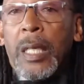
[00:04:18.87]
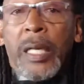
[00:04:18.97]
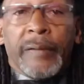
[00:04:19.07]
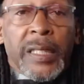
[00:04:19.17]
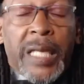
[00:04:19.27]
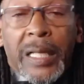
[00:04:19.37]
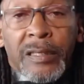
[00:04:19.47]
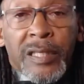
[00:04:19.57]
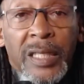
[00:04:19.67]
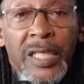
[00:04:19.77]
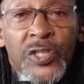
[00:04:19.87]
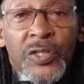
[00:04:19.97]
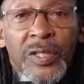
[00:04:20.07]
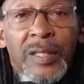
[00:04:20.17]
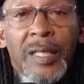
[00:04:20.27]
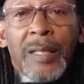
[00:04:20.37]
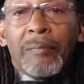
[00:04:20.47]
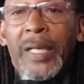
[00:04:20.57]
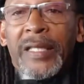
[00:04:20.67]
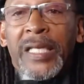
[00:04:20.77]
and the cancellation
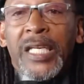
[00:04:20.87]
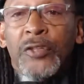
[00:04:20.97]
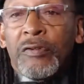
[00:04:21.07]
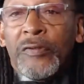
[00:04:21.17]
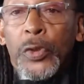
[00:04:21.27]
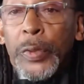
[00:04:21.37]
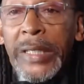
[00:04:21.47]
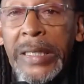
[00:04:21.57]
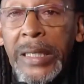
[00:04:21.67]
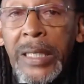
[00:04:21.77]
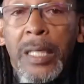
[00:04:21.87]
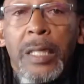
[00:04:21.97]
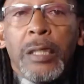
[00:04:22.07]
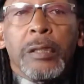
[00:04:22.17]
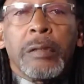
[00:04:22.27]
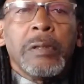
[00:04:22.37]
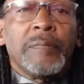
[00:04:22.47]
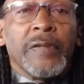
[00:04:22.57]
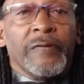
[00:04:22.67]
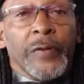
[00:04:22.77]
by the interviewee could
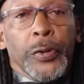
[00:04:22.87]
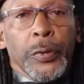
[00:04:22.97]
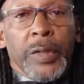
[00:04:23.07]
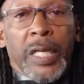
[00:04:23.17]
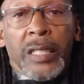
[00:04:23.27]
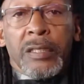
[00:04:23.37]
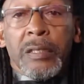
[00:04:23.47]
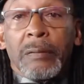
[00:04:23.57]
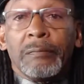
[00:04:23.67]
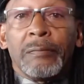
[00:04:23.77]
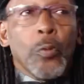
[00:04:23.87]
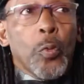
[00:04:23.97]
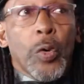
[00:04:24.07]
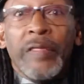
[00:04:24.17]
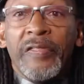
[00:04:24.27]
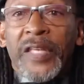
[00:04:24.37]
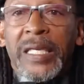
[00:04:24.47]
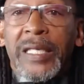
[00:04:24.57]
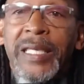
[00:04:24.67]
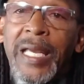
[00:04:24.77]
be viewed as one
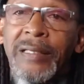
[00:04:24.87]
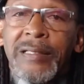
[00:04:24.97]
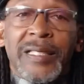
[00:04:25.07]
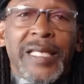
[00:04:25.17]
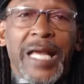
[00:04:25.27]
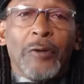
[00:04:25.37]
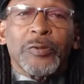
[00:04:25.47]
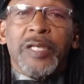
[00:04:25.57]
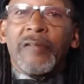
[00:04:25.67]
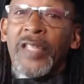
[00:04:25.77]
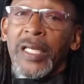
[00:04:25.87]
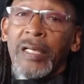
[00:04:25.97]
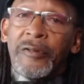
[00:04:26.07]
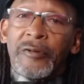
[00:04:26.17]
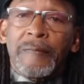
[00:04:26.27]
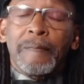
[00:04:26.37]
thing canceling out the other,